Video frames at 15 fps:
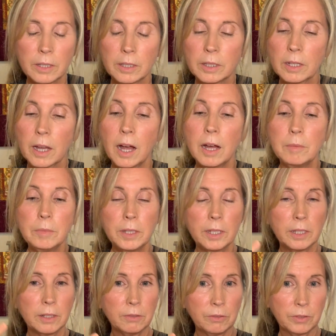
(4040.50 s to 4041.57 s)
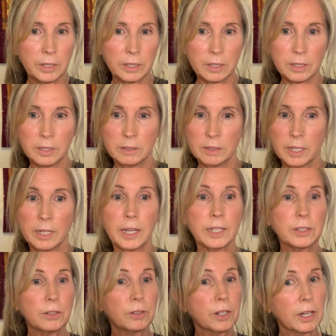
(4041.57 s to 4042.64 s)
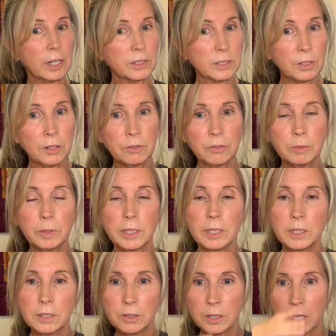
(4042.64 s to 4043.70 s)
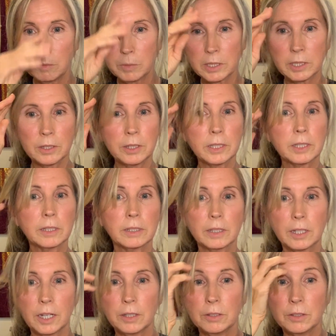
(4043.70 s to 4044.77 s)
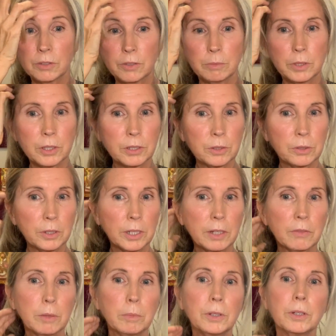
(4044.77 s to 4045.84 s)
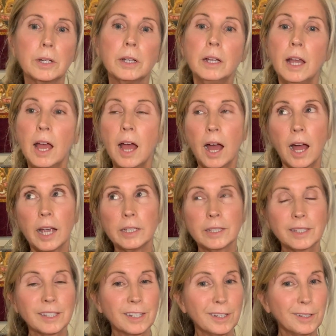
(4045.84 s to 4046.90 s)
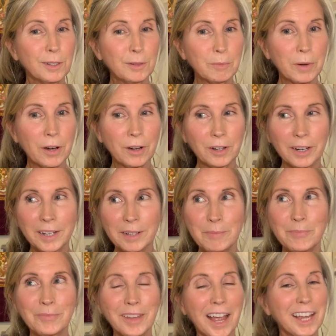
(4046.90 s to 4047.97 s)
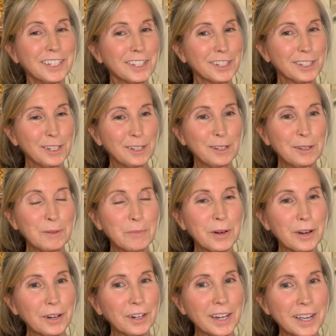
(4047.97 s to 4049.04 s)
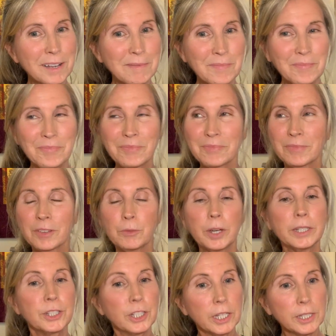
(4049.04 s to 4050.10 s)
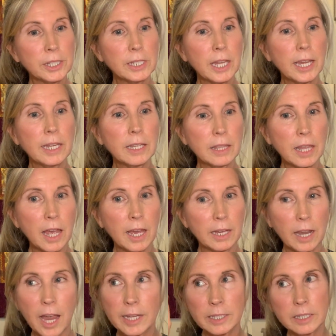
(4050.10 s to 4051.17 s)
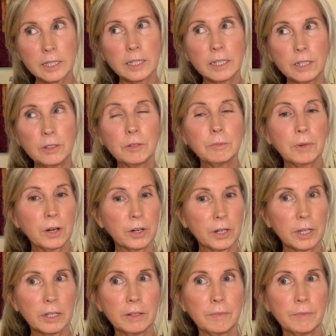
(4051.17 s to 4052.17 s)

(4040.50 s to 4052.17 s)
Come in and feel it. And as you guys know from the Ego Game series that I use from the story of the Buddha, I see you, Mara. I see you, Mara. Right? Just saying that, I see you, Mara.